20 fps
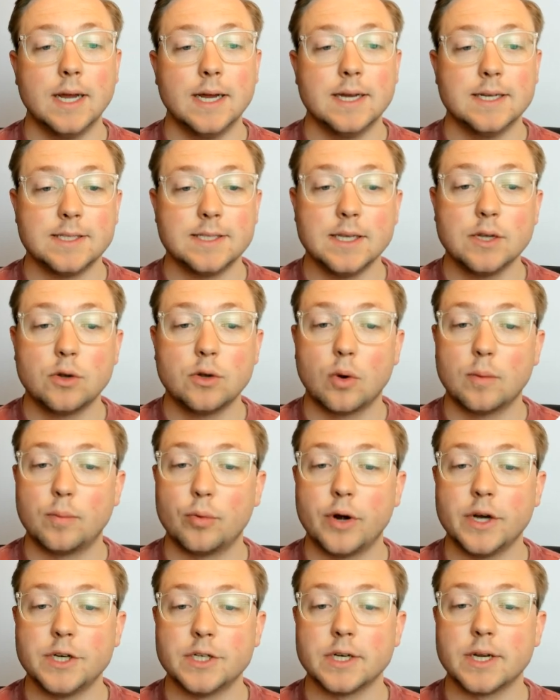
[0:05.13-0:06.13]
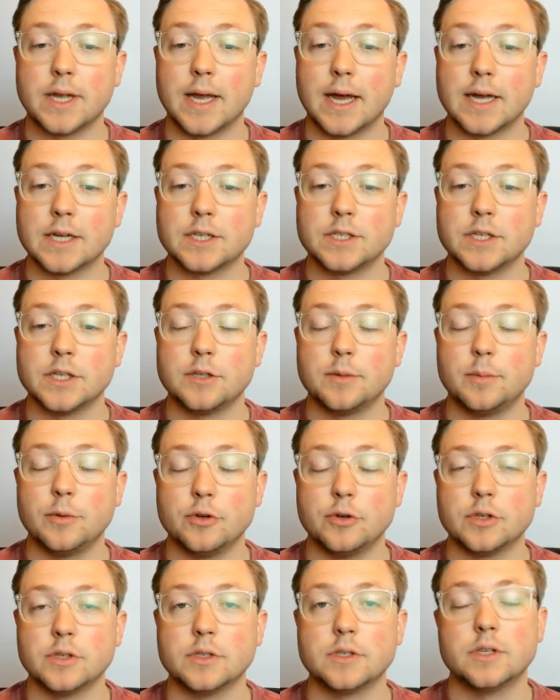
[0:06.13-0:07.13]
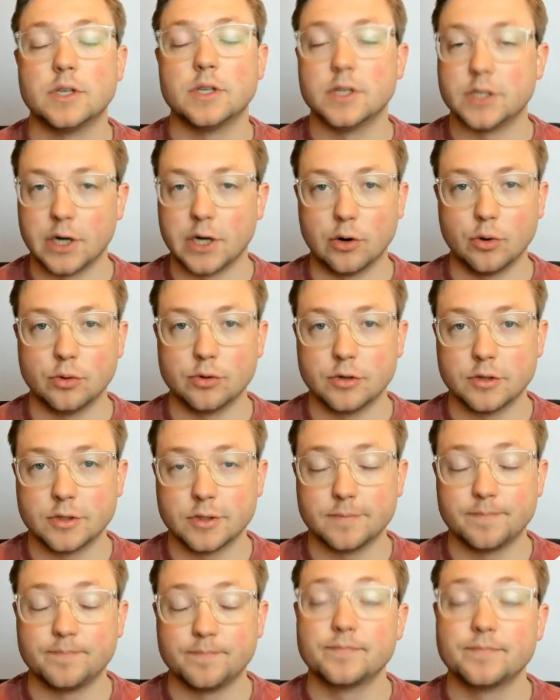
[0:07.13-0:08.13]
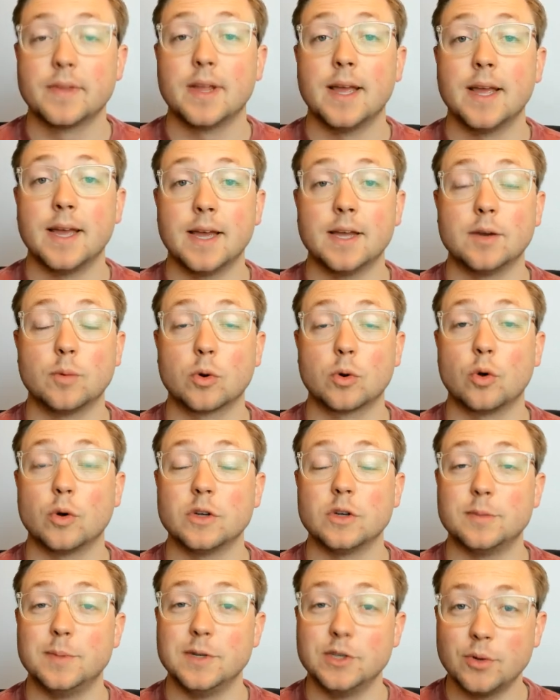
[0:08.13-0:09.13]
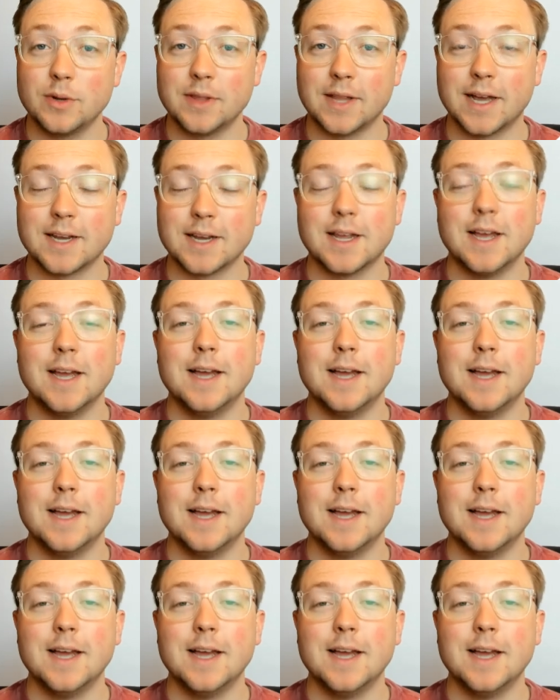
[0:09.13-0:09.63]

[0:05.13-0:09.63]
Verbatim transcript: C Corporation cash distributions to shareholders. And we're going to be doing that